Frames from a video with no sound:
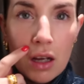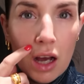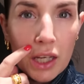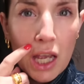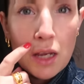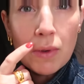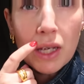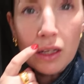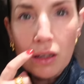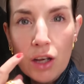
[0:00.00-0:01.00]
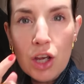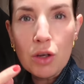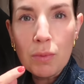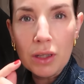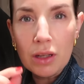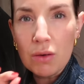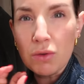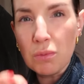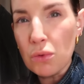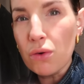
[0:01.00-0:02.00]
I came in hoping that there
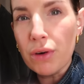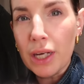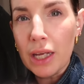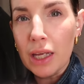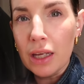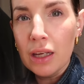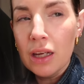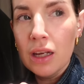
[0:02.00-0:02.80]
was more in here,